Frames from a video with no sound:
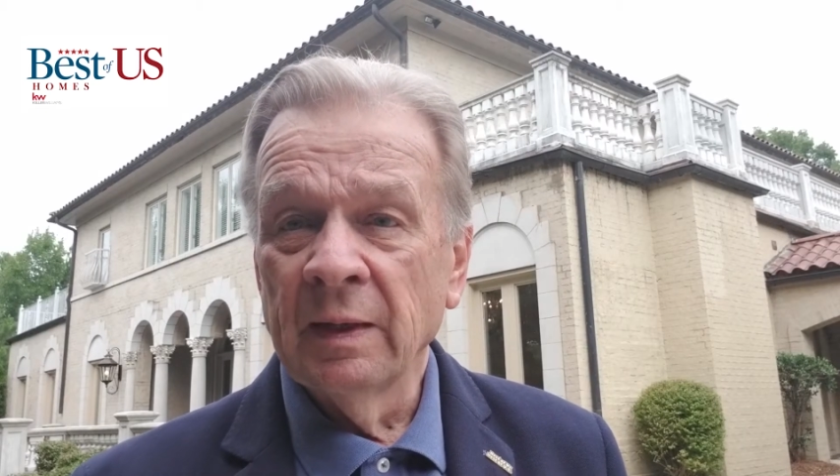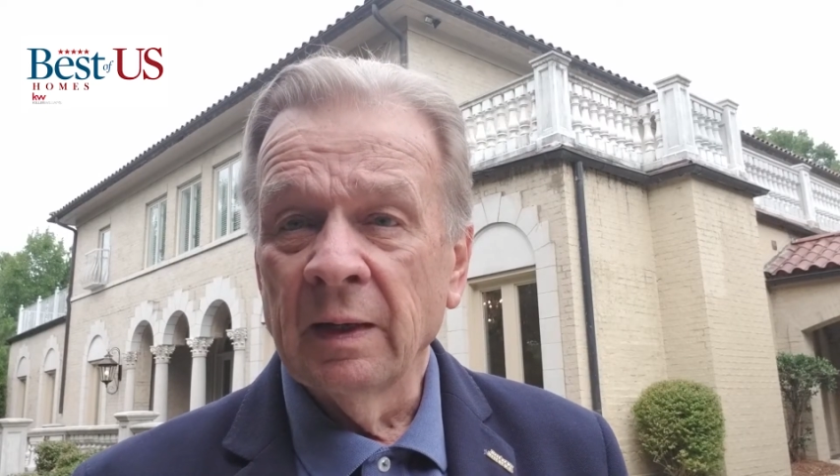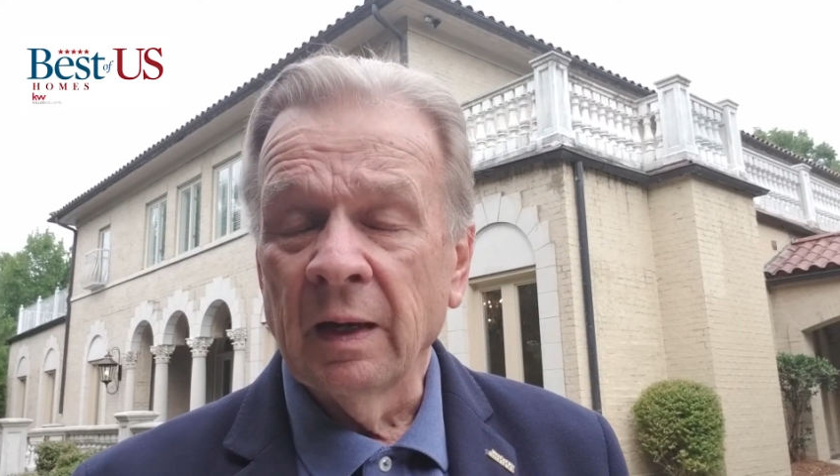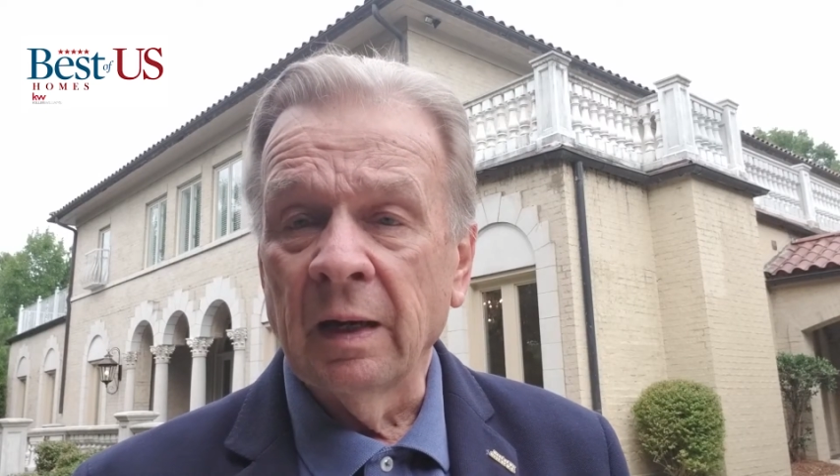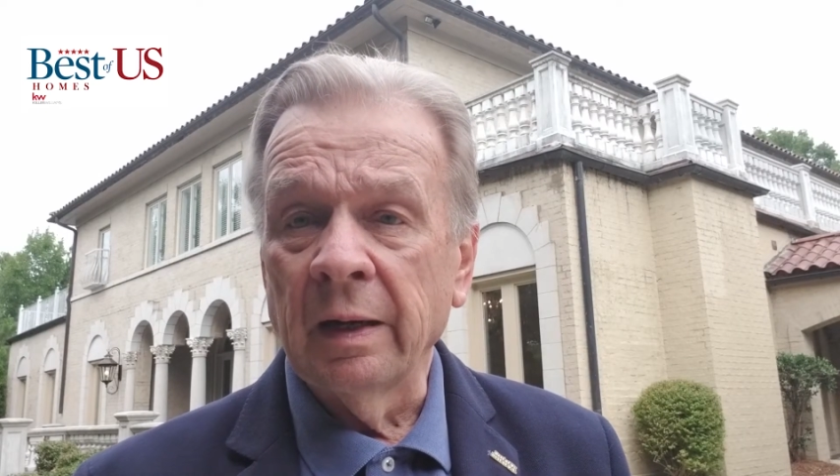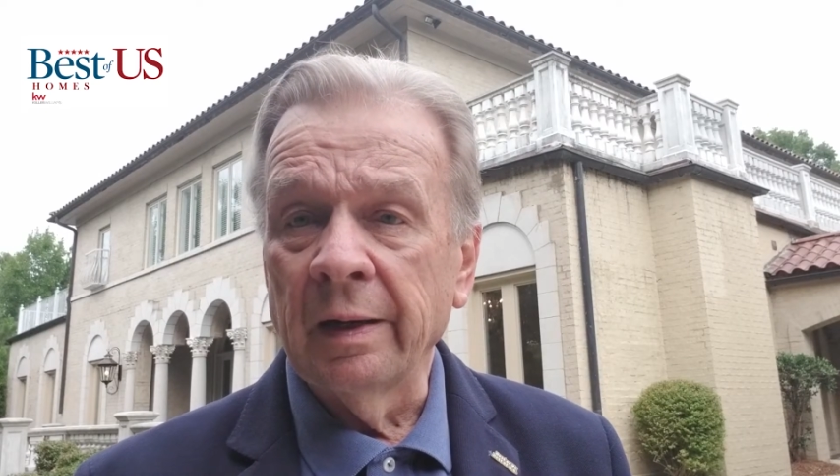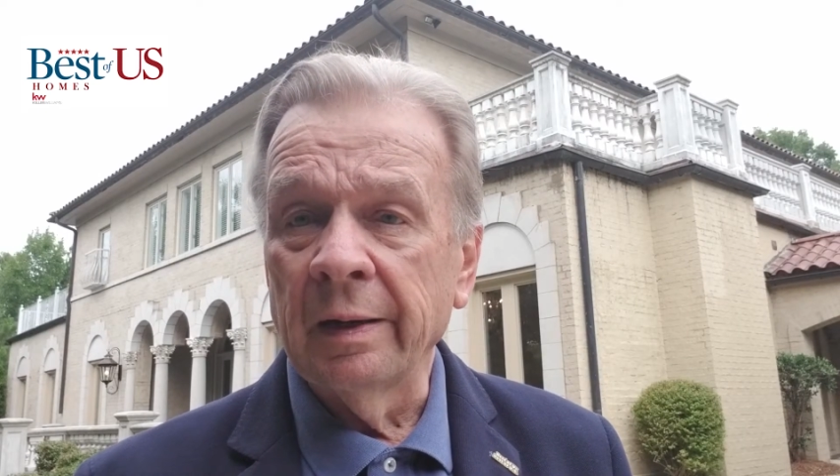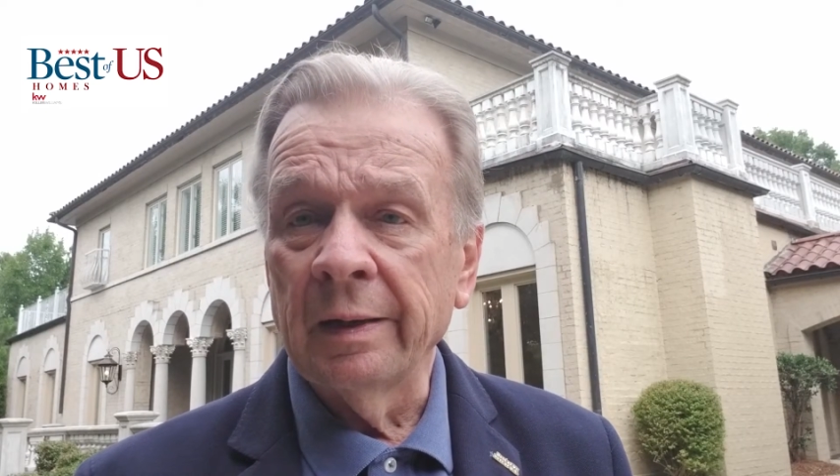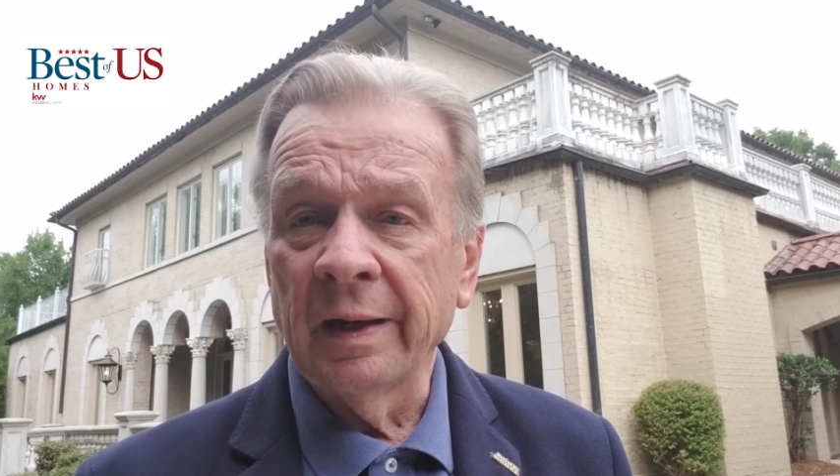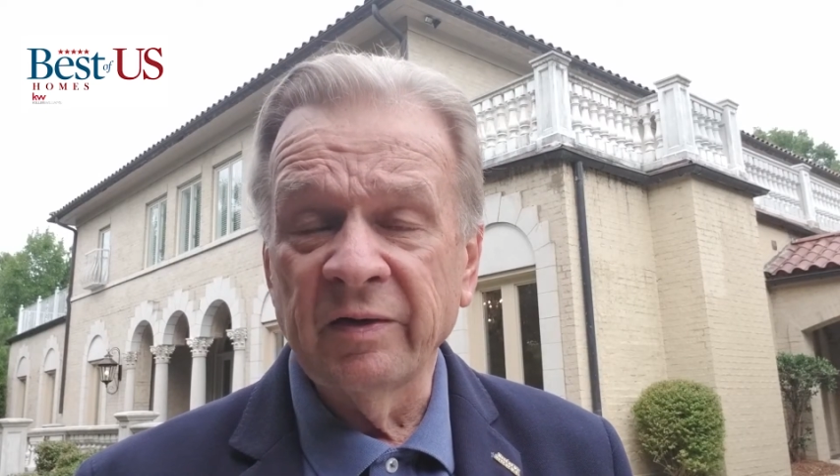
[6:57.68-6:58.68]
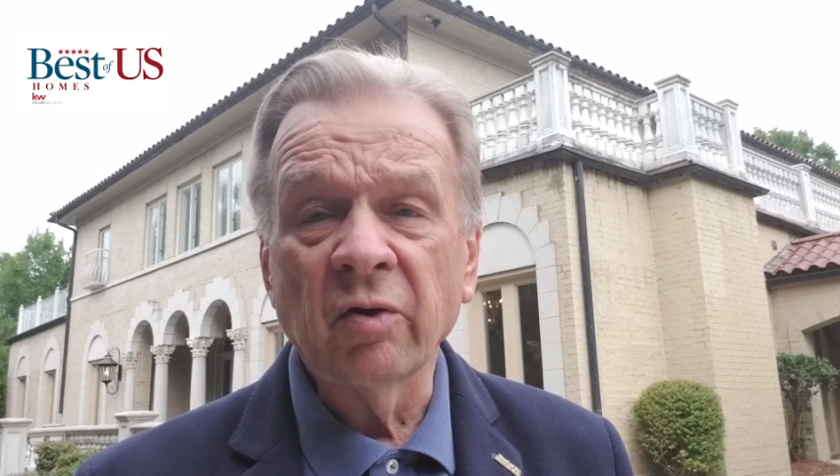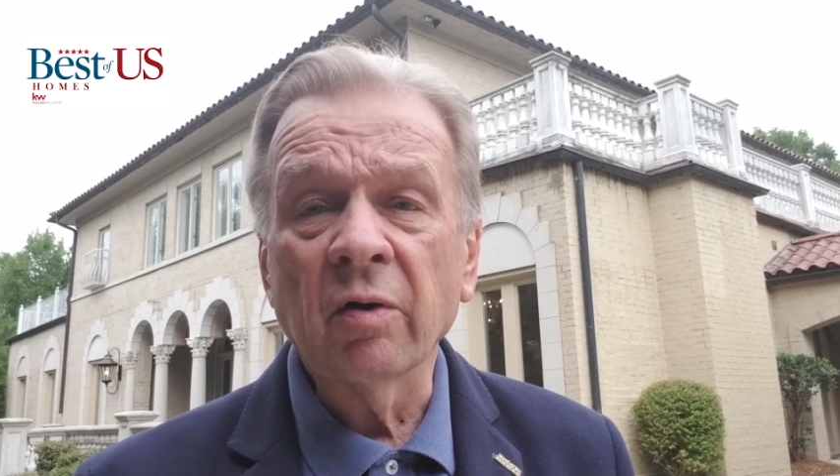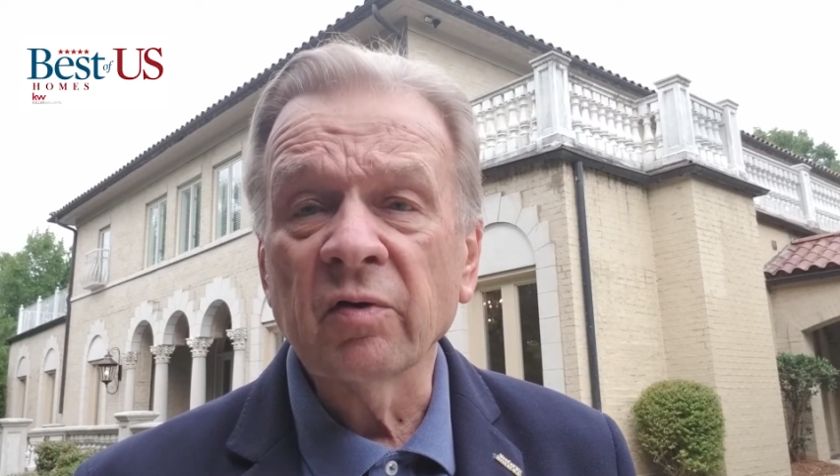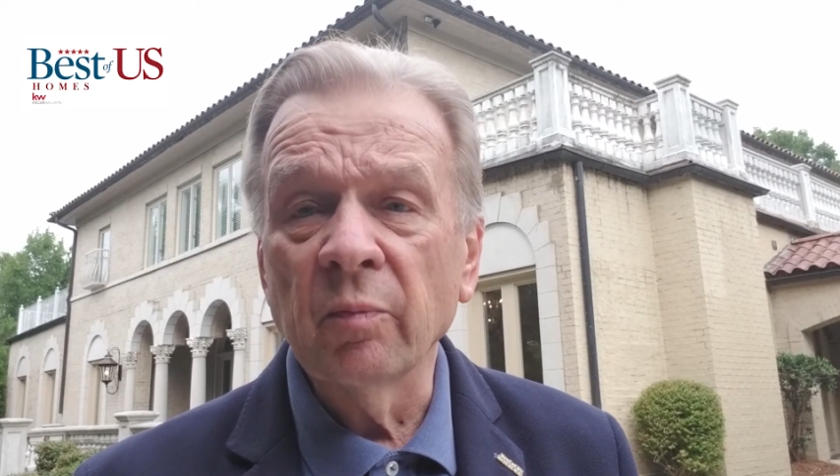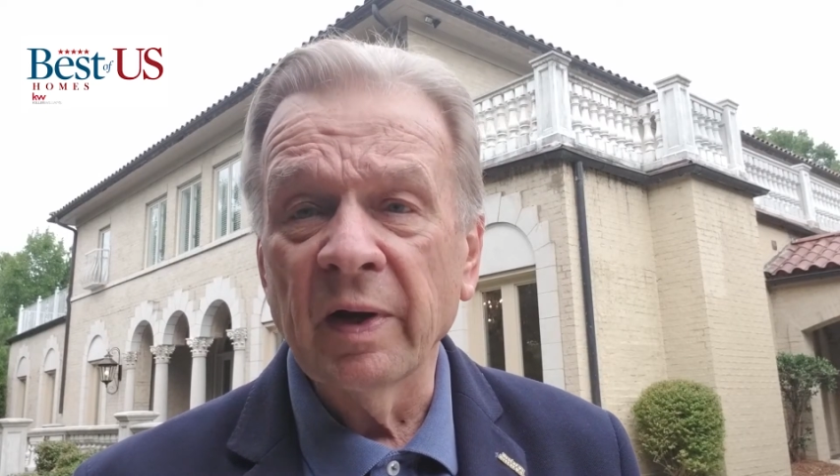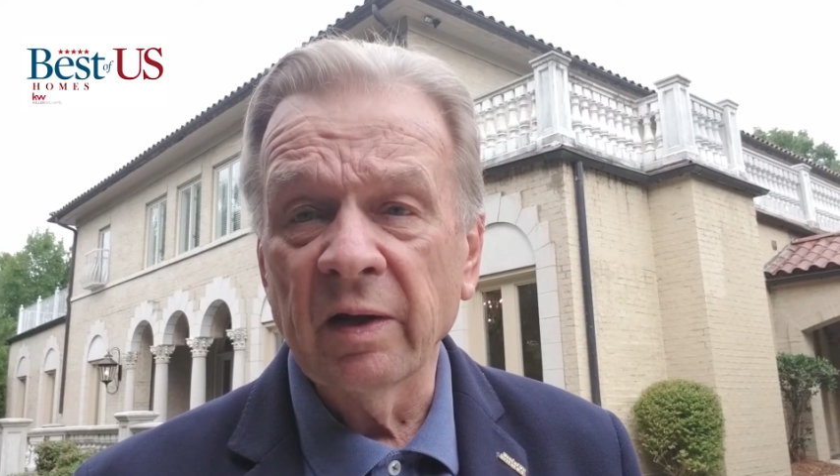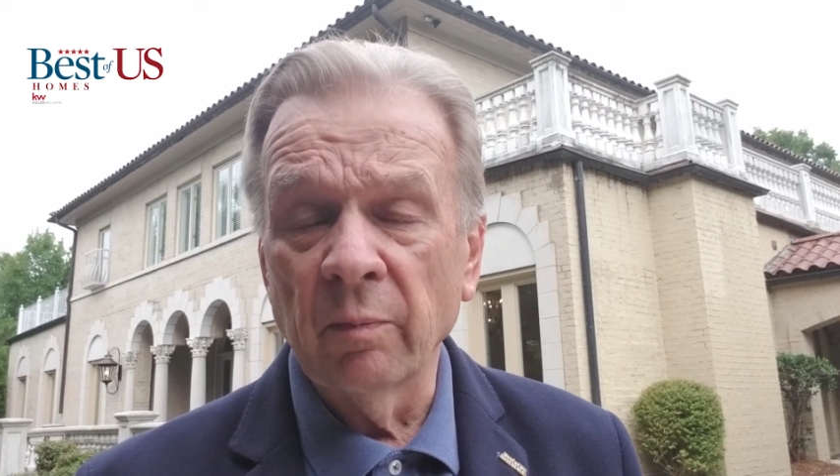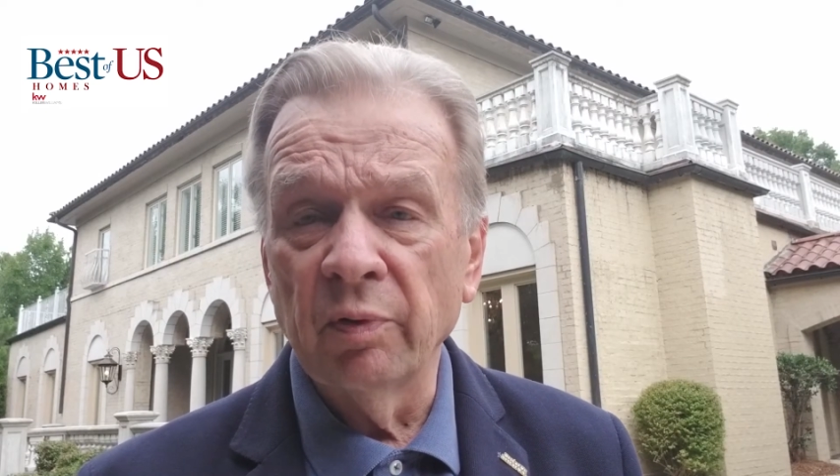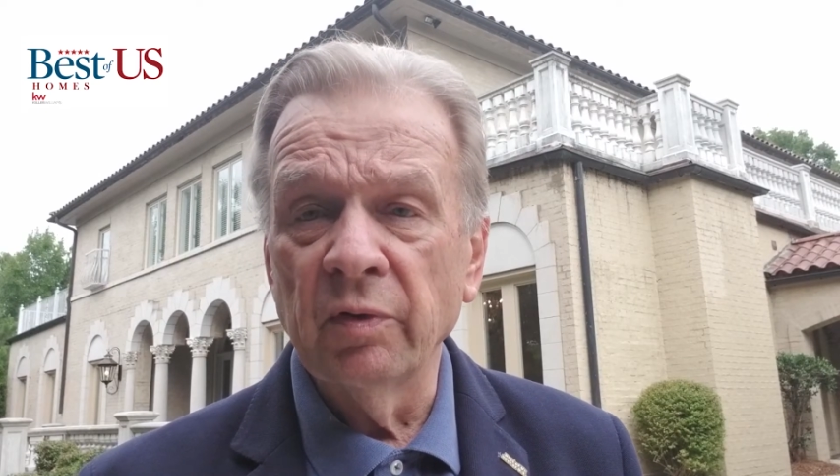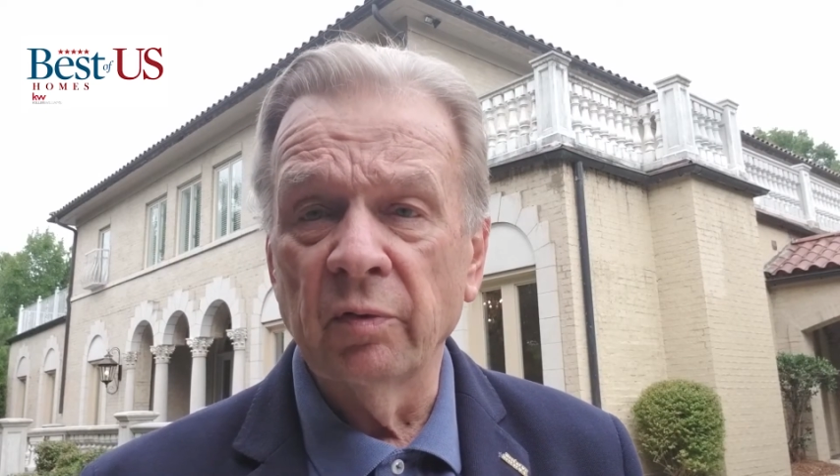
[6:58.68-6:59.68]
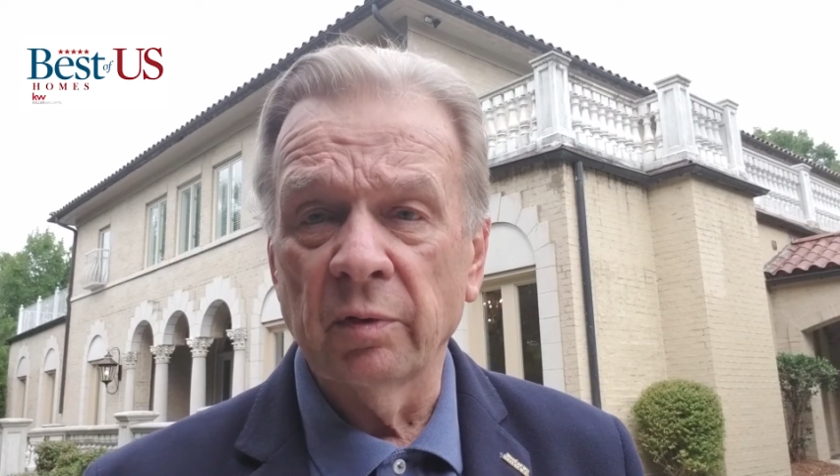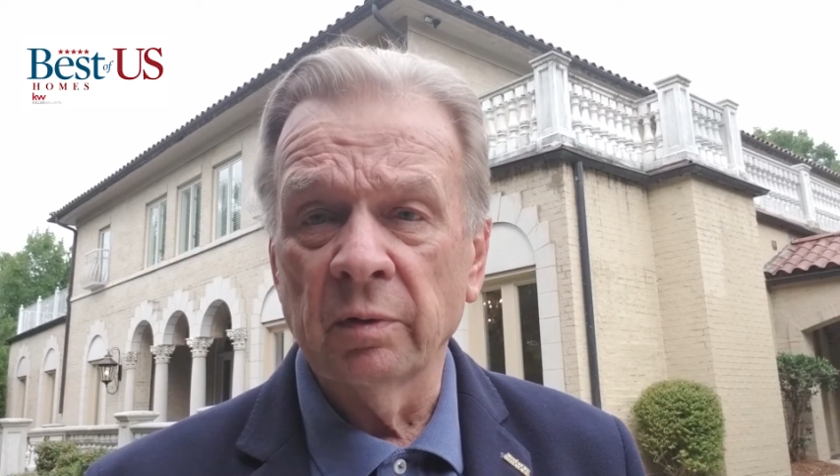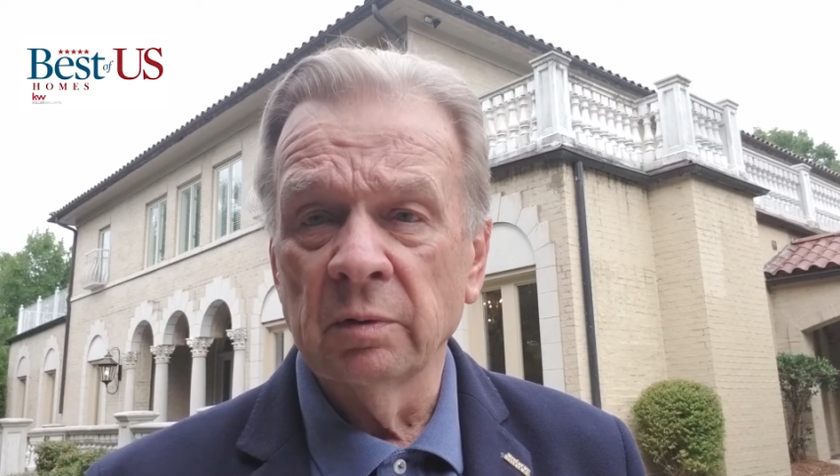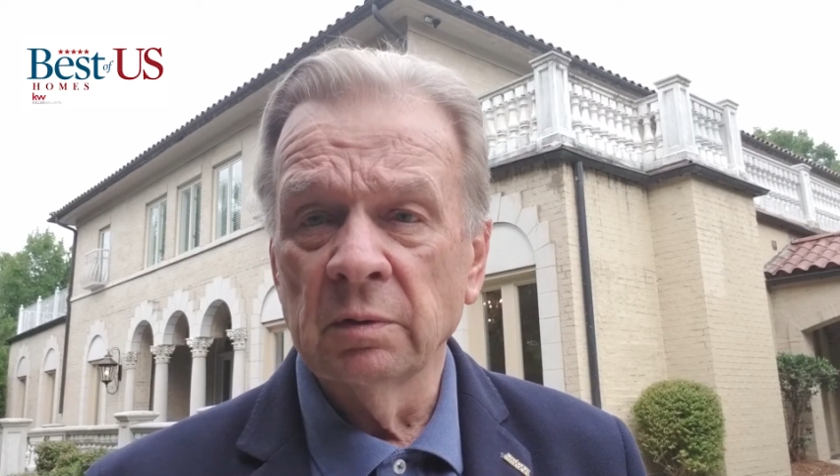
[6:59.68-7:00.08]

I talk to my computer